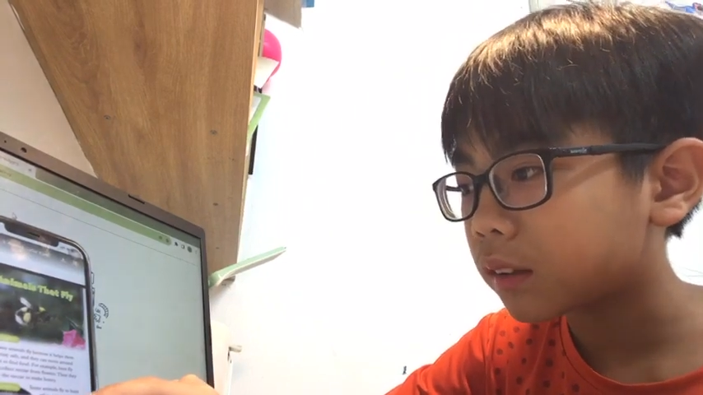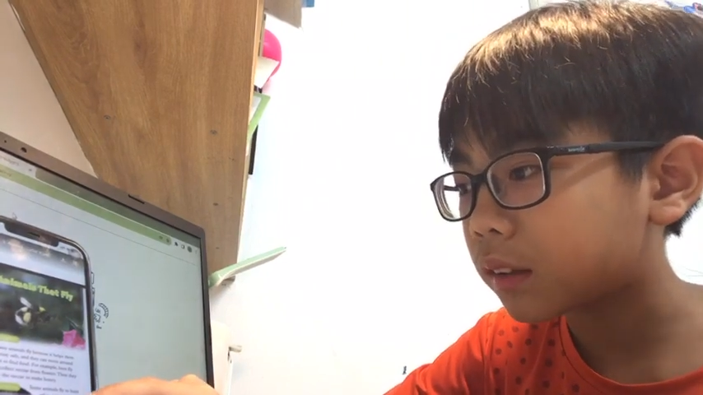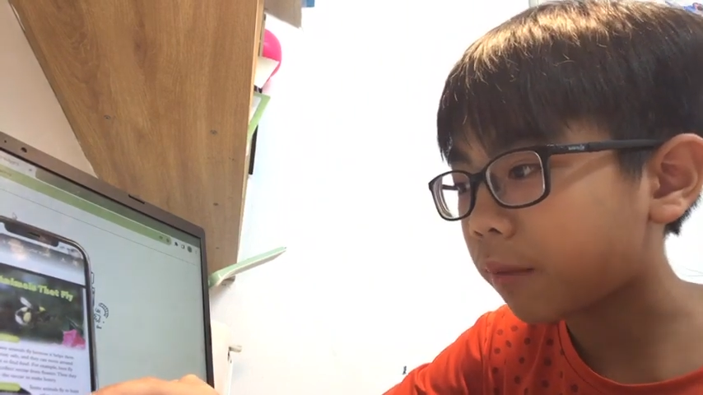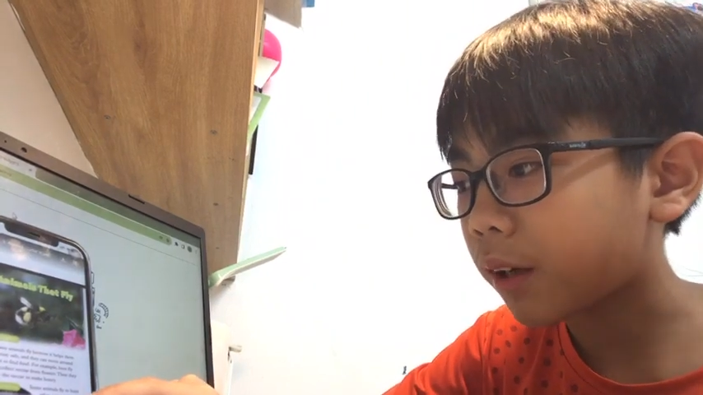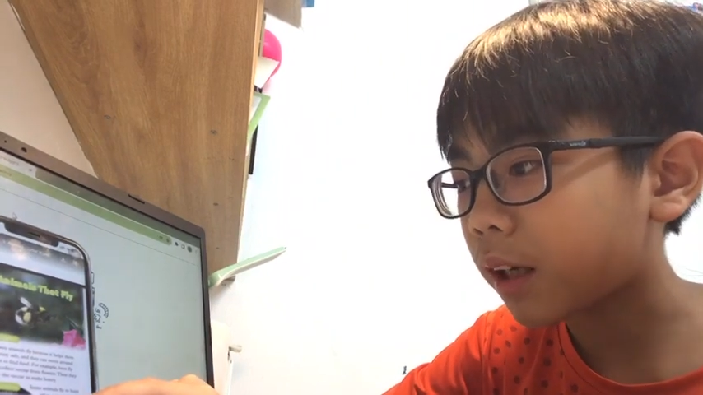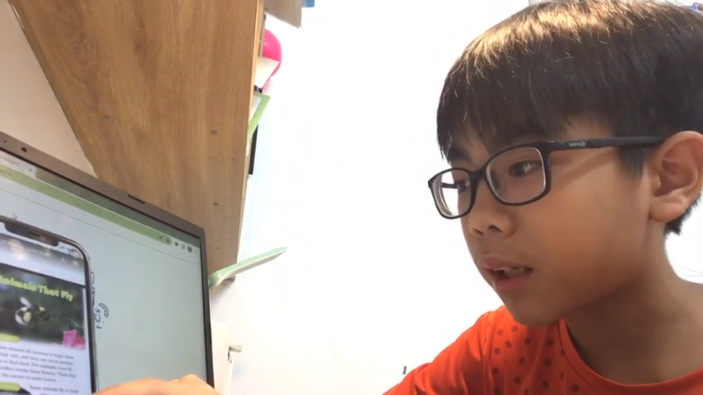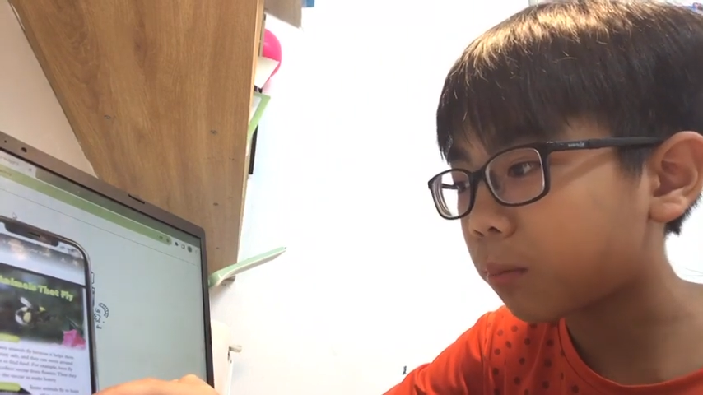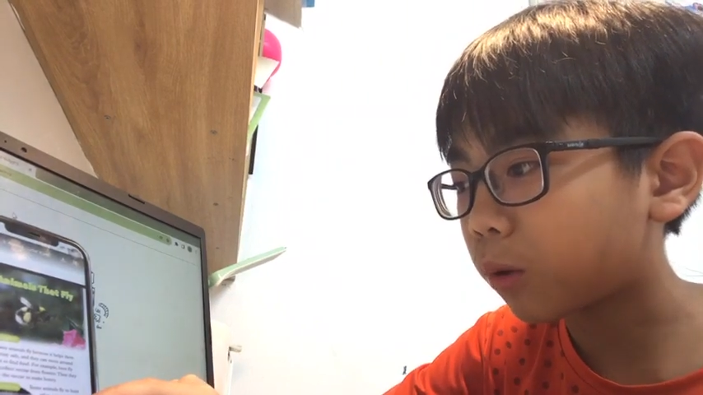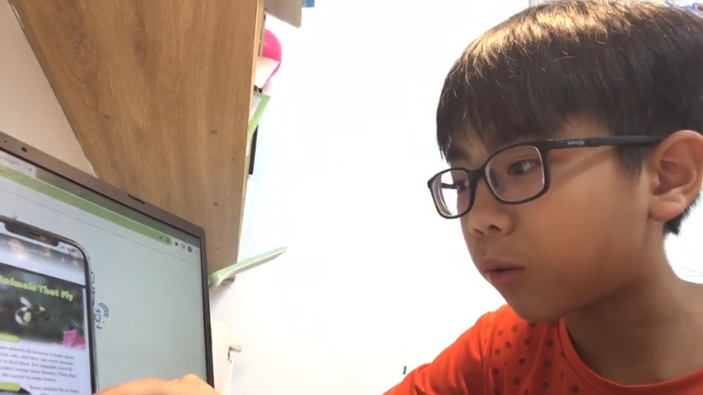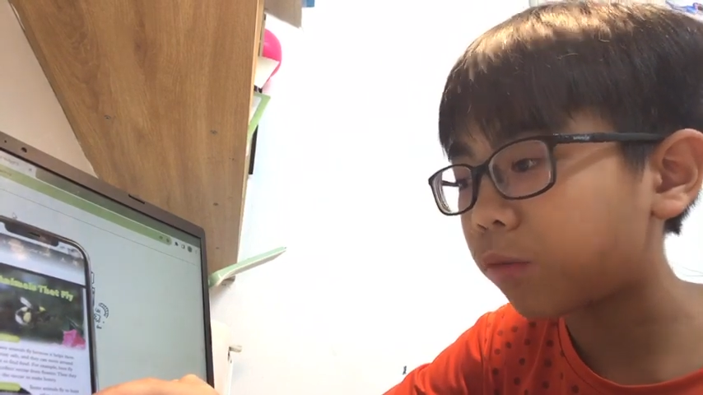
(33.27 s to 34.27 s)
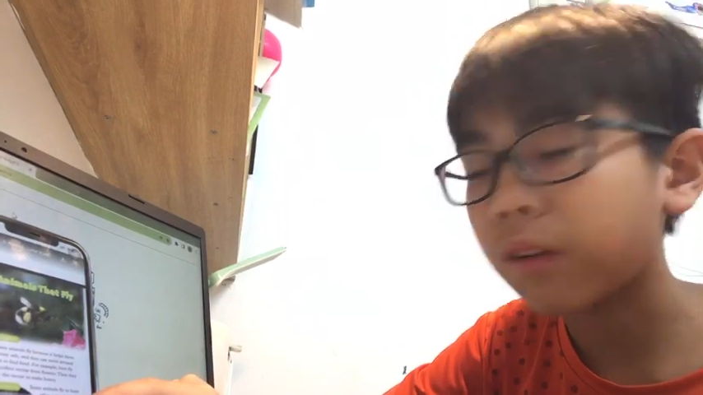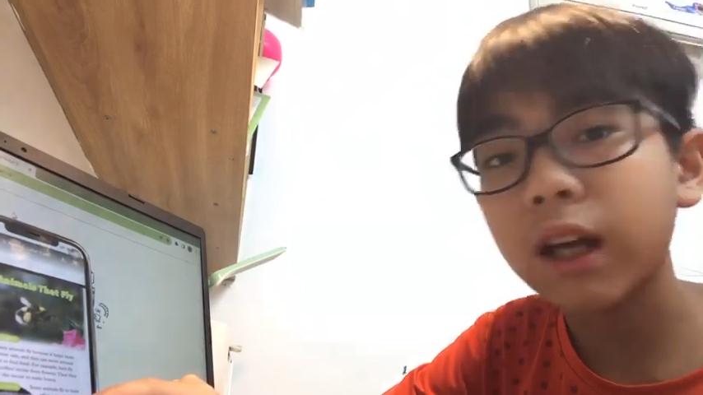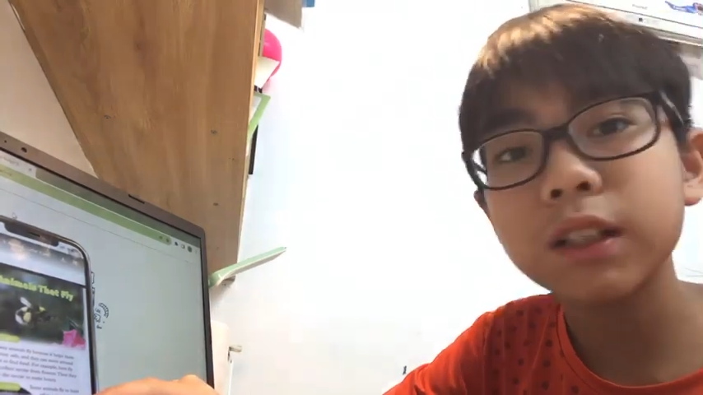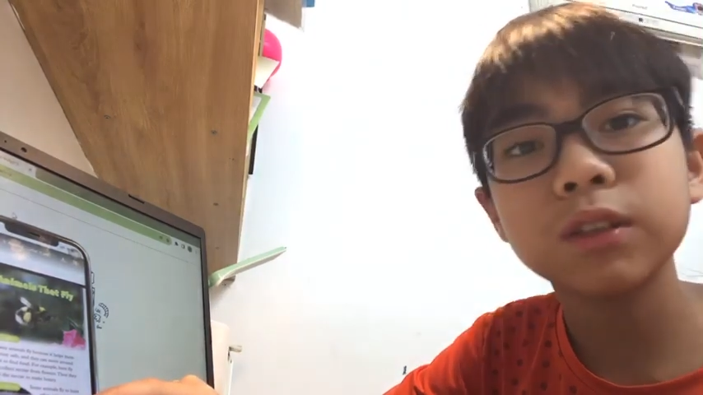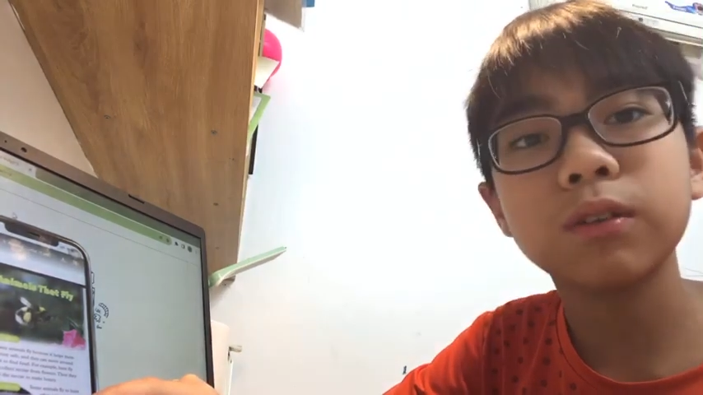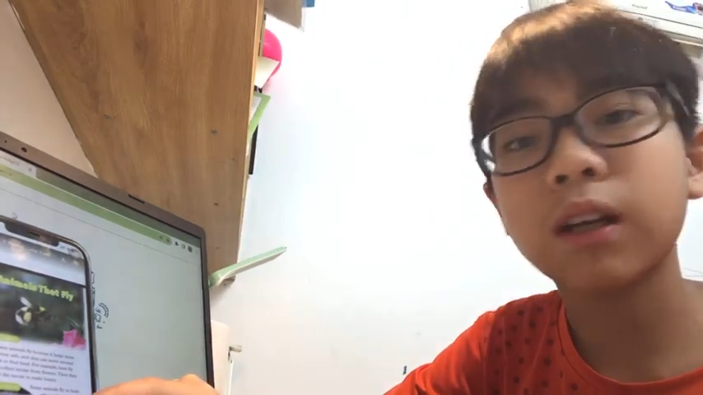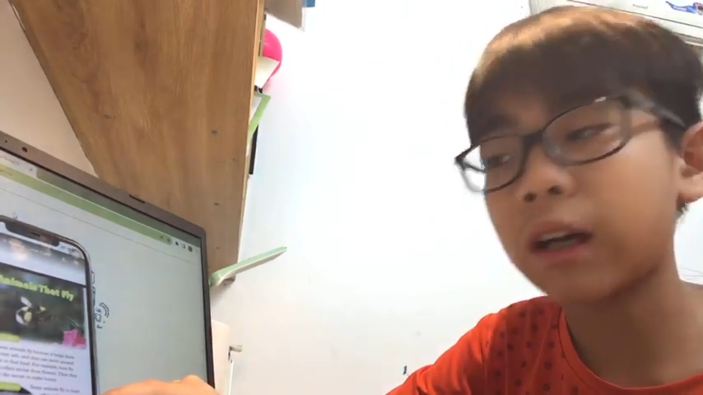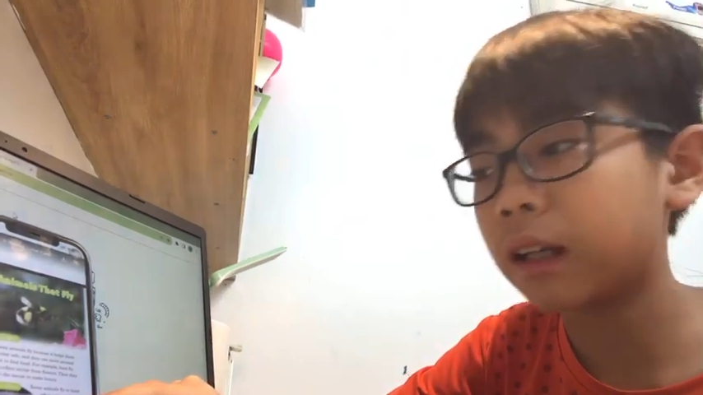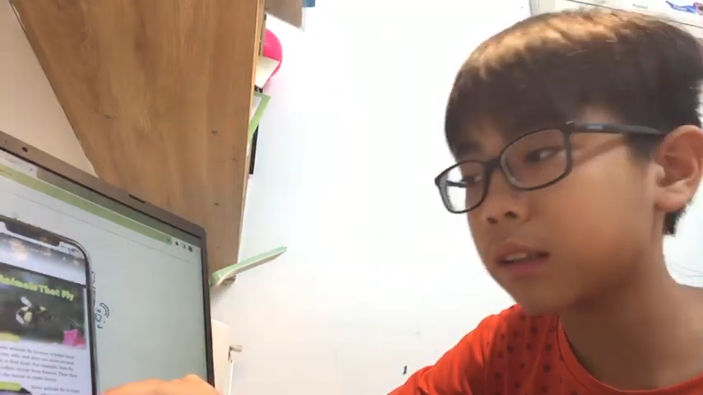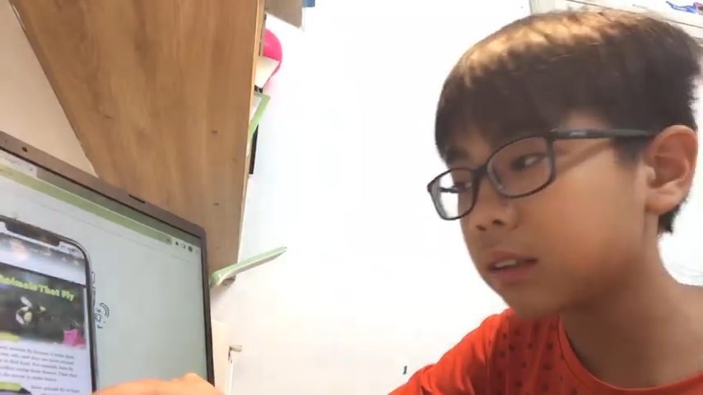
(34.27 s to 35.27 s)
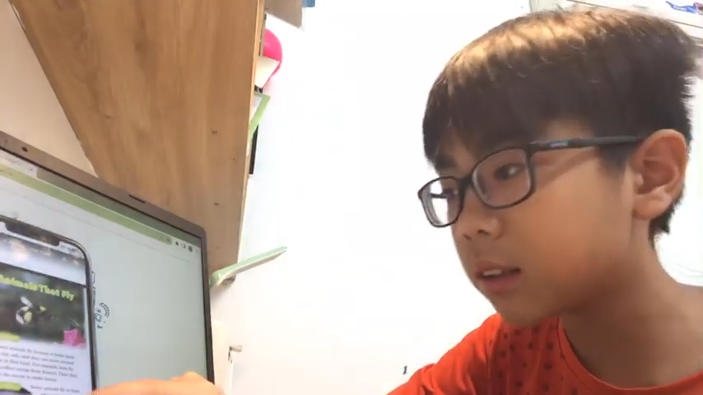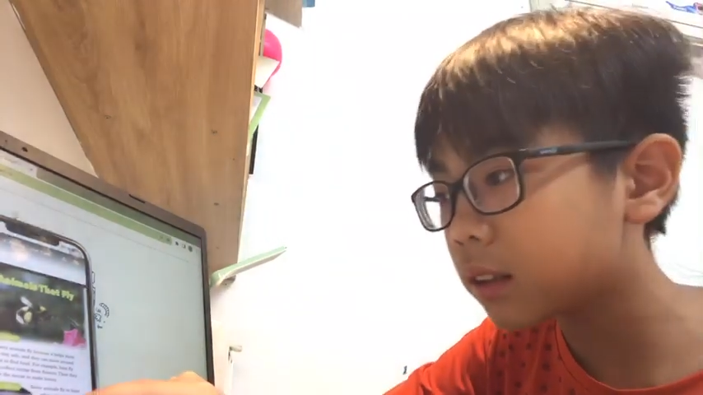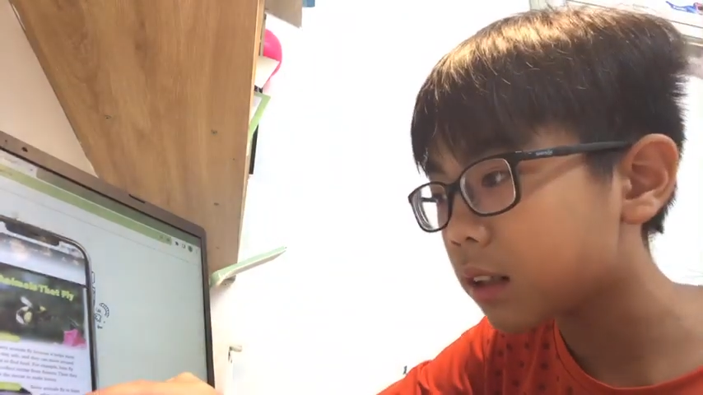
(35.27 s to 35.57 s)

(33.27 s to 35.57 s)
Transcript: Some animals fly to hunt